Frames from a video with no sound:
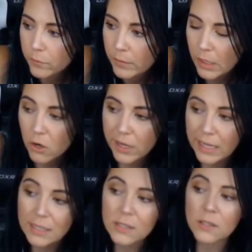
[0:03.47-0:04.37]

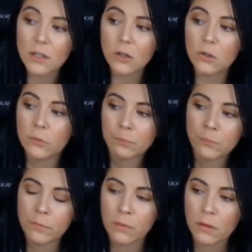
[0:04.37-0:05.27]
Okay, so
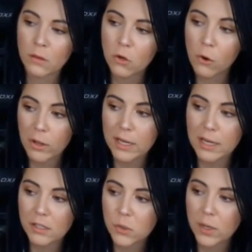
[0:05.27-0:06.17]
Corlick
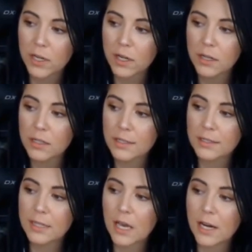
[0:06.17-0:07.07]
on Twitter
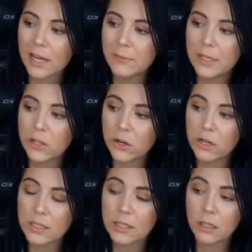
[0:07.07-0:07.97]
said, I'd be
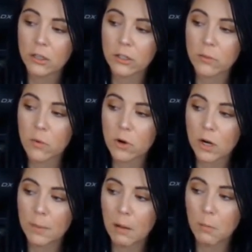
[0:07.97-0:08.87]
curious to learn more
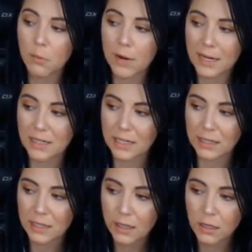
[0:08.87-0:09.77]
about
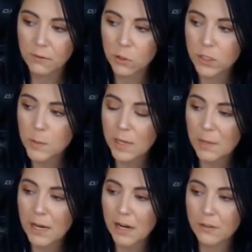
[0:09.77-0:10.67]
branding. If you could speak
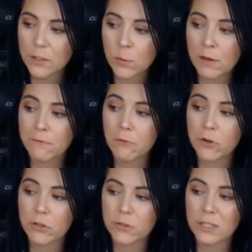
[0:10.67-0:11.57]
about how this went
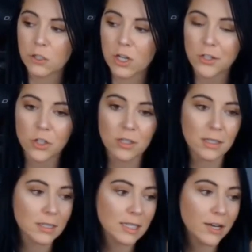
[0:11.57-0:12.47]
for you, suggestions,
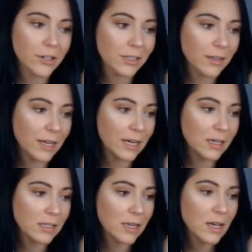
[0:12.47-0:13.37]
etc.,
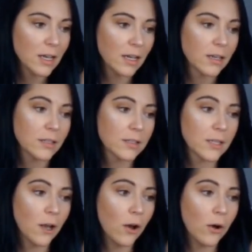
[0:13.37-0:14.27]
thanks.
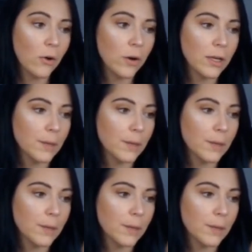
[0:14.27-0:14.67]
So